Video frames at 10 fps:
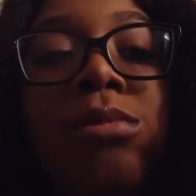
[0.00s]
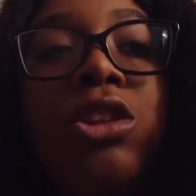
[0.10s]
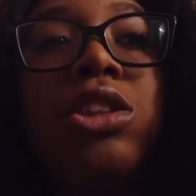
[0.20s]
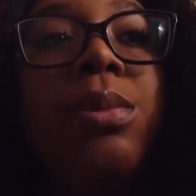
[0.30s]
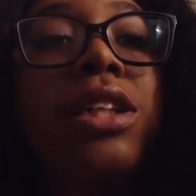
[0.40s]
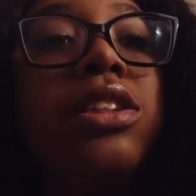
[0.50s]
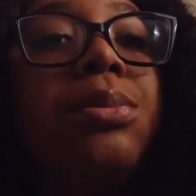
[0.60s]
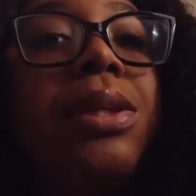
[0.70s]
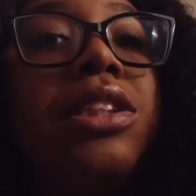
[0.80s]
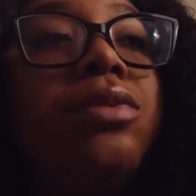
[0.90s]
Two boxes of
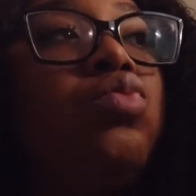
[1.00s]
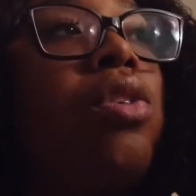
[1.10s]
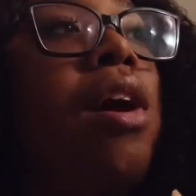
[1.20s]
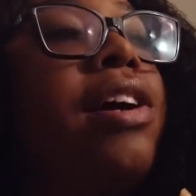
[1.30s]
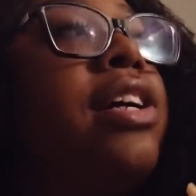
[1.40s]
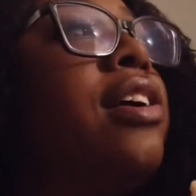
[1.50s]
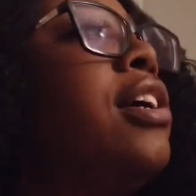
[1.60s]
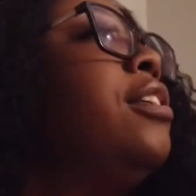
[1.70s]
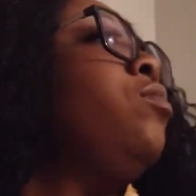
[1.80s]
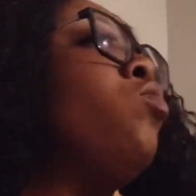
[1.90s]
pizza. And y'all
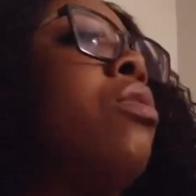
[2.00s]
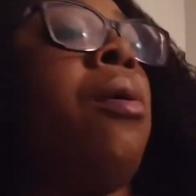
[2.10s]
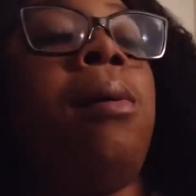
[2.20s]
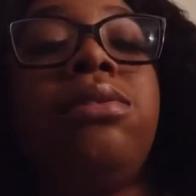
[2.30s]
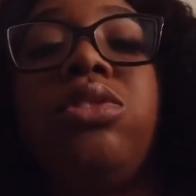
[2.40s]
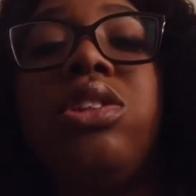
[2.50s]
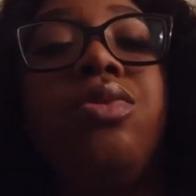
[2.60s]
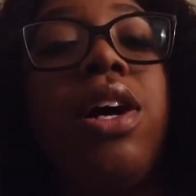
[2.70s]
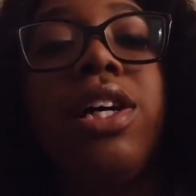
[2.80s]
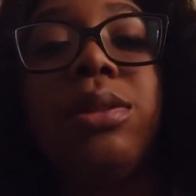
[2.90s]
know this
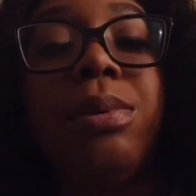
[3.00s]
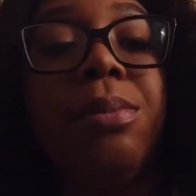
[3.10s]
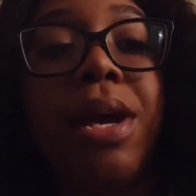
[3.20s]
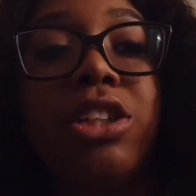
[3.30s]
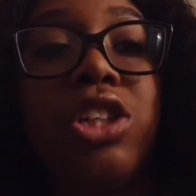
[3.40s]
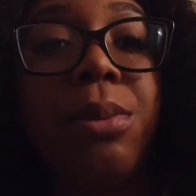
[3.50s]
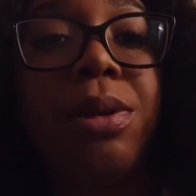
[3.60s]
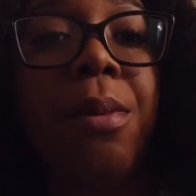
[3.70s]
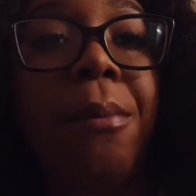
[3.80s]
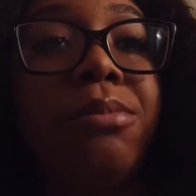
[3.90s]
vlog has been mad choppy